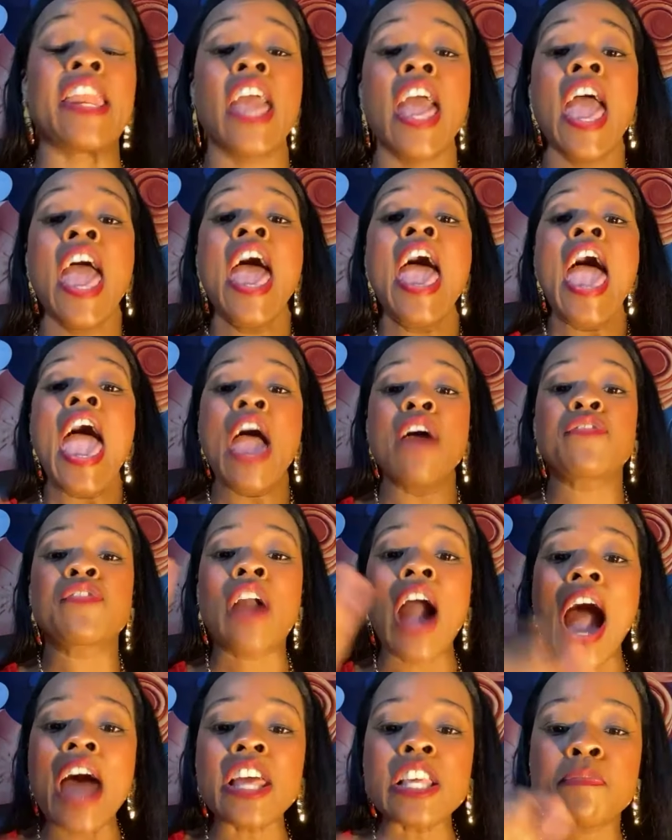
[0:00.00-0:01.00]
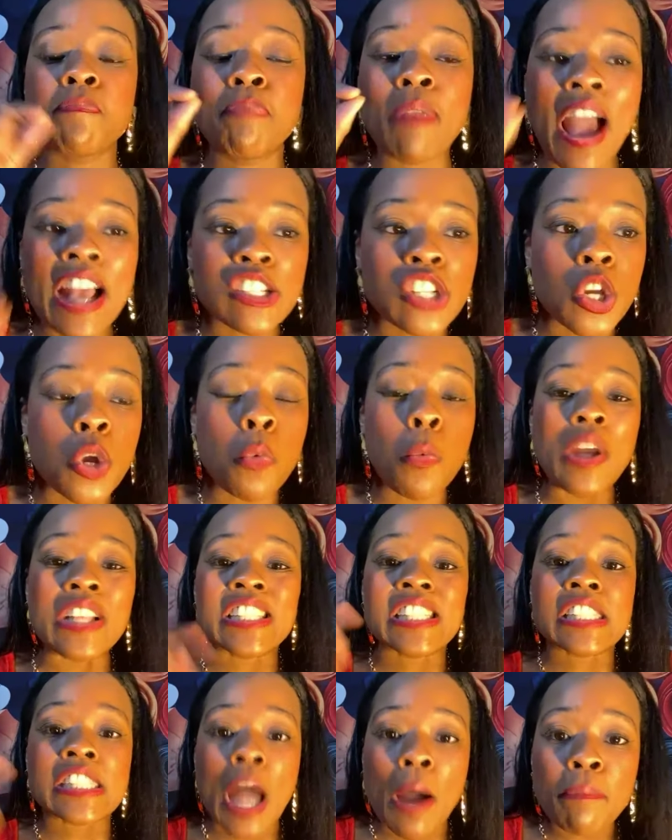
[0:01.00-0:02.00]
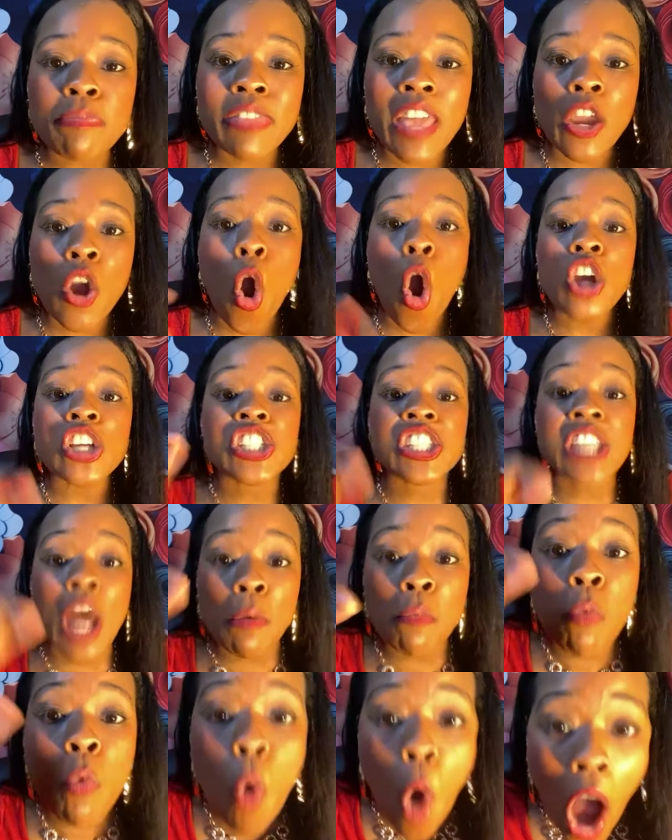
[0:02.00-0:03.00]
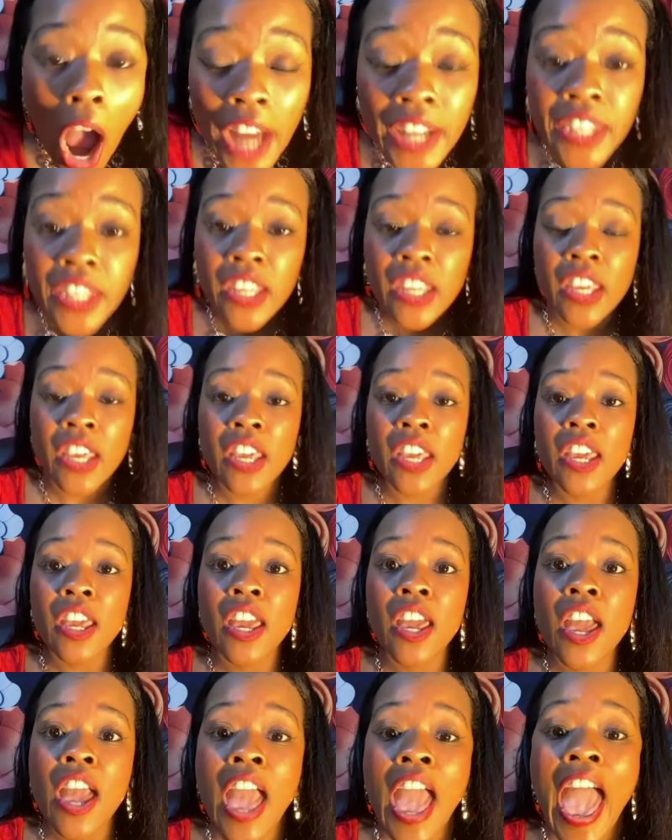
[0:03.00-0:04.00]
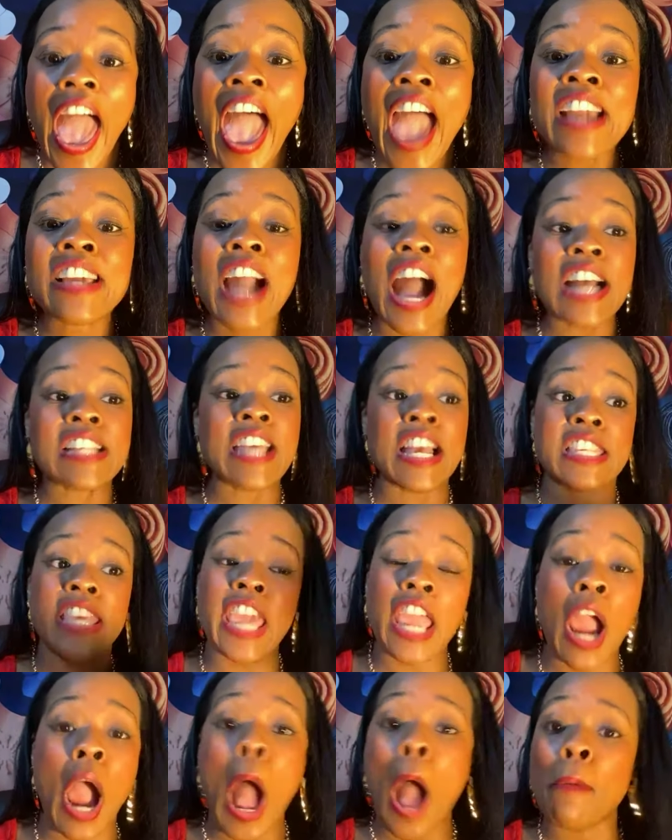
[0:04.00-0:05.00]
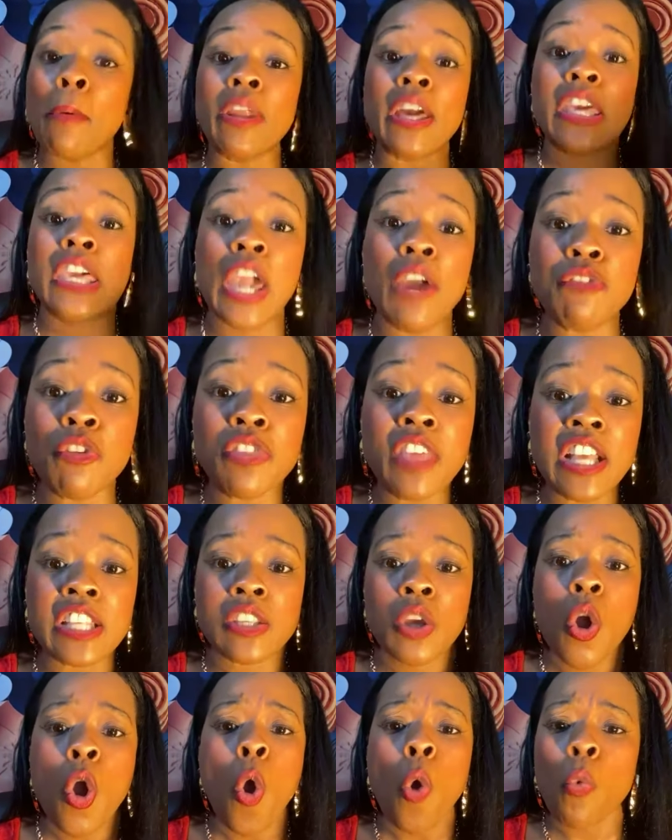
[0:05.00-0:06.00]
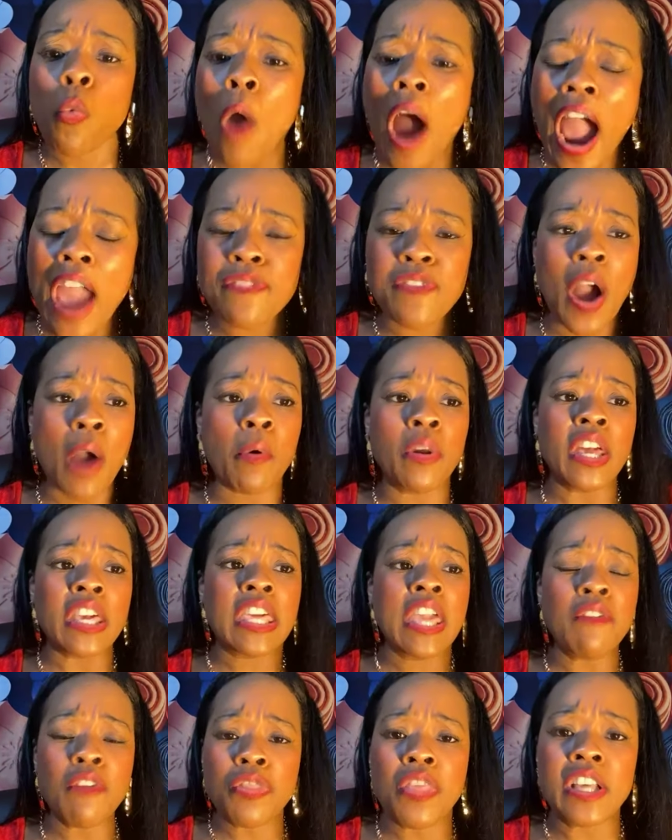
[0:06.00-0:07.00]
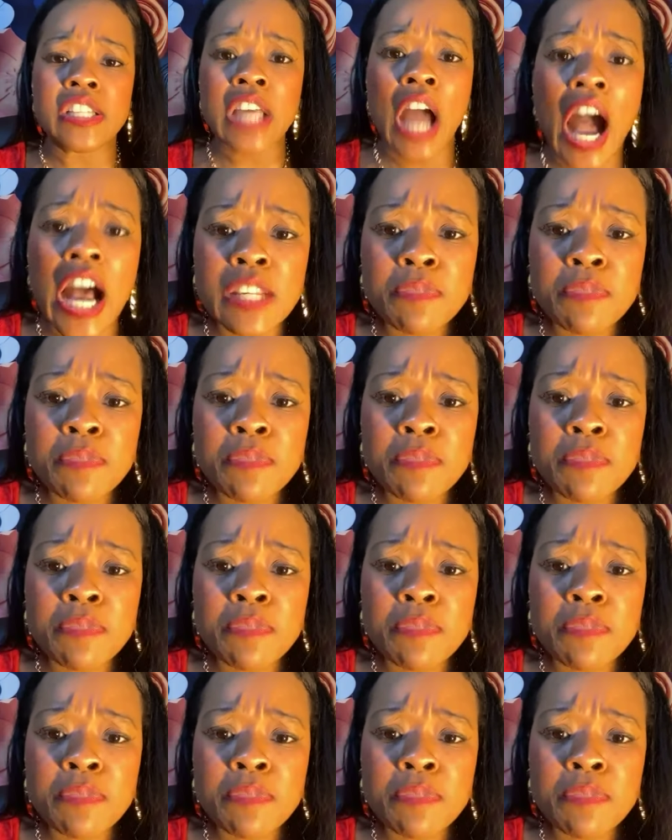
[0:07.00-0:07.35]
again. If God is blessing you with something or someone, and God says, Here, I want to give you this wife, I want to give you this